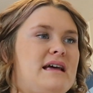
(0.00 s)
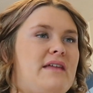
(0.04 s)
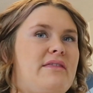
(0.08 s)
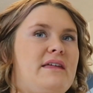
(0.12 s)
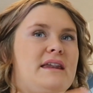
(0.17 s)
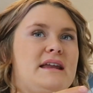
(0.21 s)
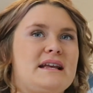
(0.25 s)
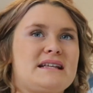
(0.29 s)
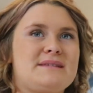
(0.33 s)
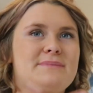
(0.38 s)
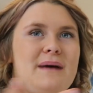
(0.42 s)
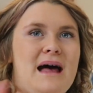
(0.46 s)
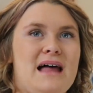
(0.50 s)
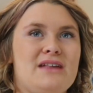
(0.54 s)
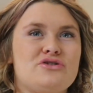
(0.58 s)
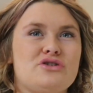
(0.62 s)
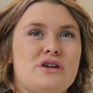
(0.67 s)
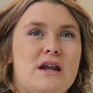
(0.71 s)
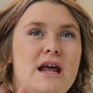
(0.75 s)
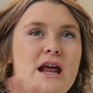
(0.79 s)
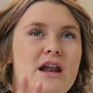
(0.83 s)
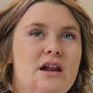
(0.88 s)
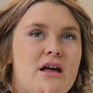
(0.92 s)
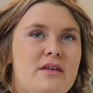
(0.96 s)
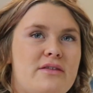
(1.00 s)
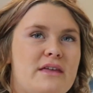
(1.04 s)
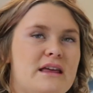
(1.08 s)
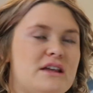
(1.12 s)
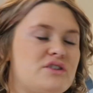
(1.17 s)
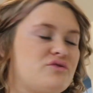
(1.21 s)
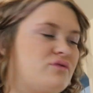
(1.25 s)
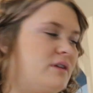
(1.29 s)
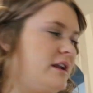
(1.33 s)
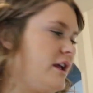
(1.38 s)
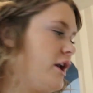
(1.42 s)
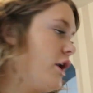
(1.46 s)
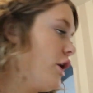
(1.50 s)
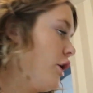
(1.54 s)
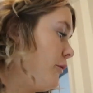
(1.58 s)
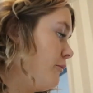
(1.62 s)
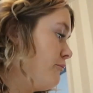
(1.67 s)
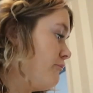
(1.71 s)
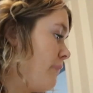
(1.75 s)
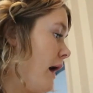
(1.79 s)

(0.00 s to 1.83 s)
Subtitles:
and then expands on it, and I think it's really good.